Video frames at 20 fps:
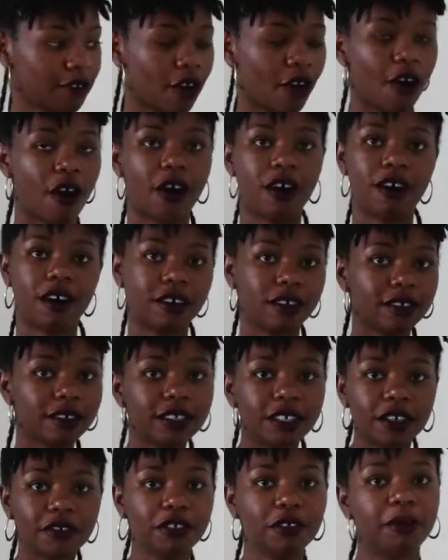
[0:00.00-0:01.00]
all
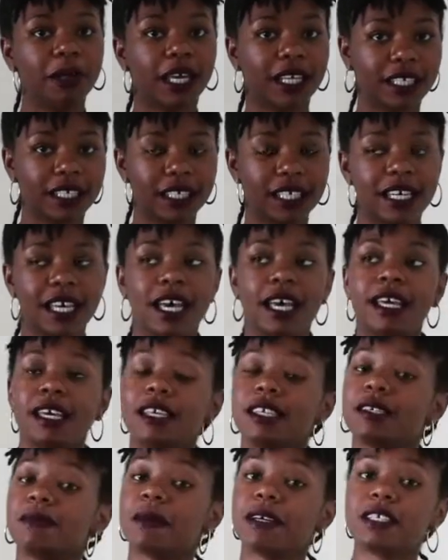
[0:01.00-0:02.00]
of
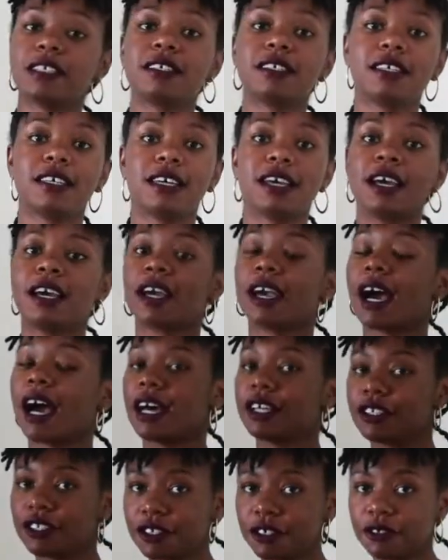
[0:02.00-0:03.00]
humanity, especially
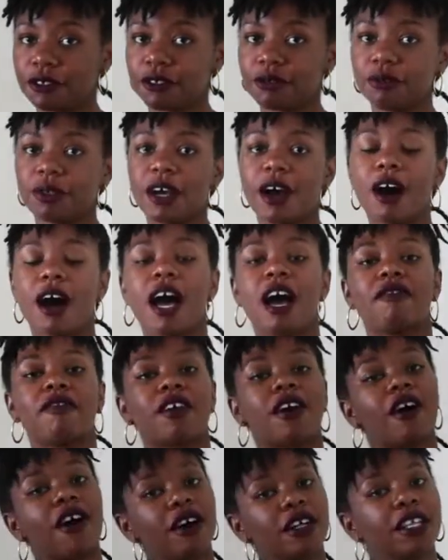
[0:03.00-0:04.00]
God's children, we all have a
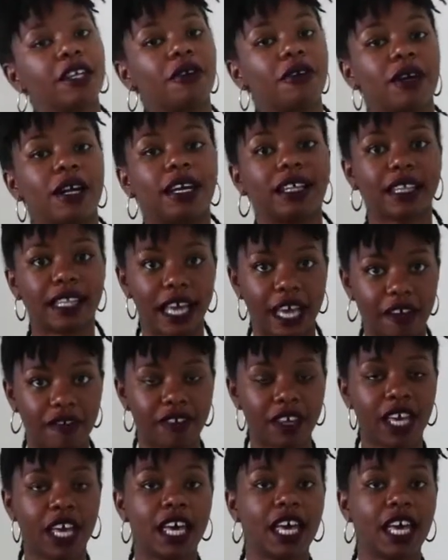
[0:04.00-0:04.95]
calling on our life.